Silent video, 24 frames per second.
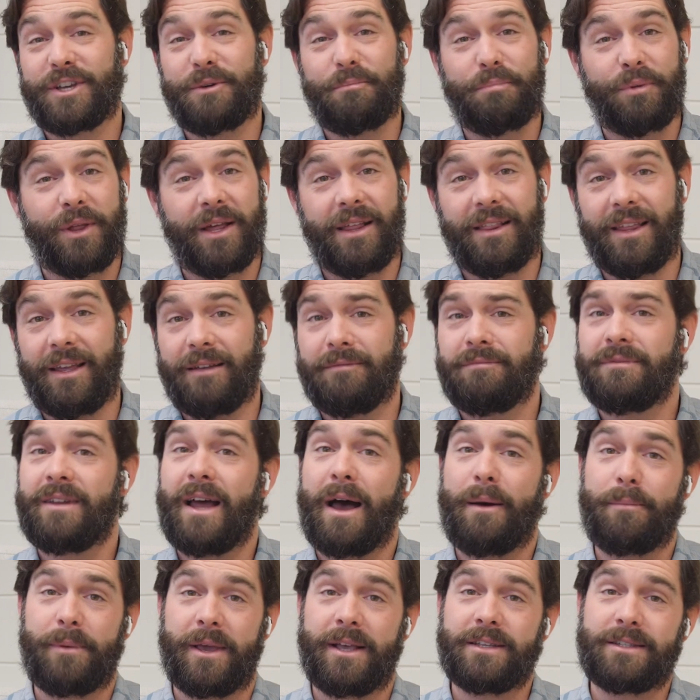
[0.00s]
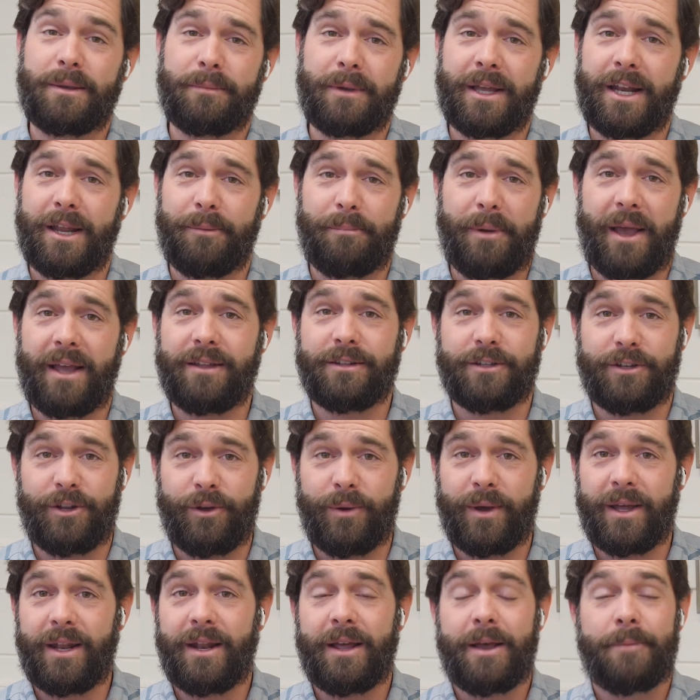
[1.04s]
completely, not because I'm getting paid to
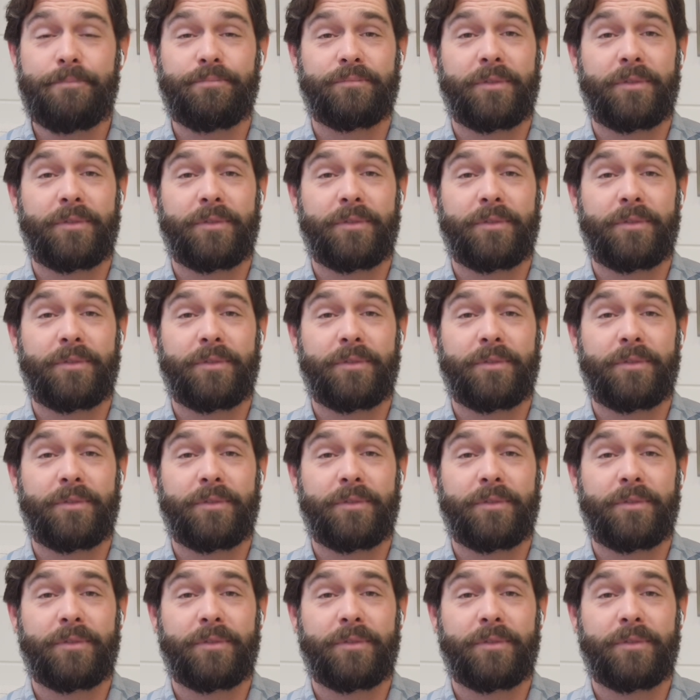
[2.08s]
do it,